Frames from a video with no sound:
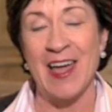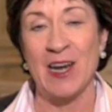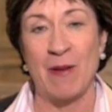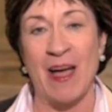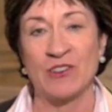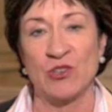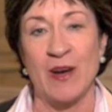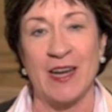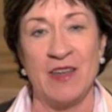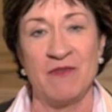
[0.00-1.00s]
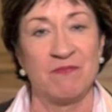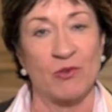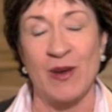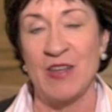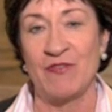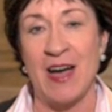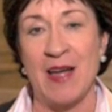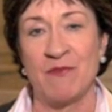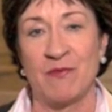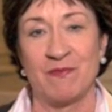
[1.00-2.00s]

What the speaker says: and about 25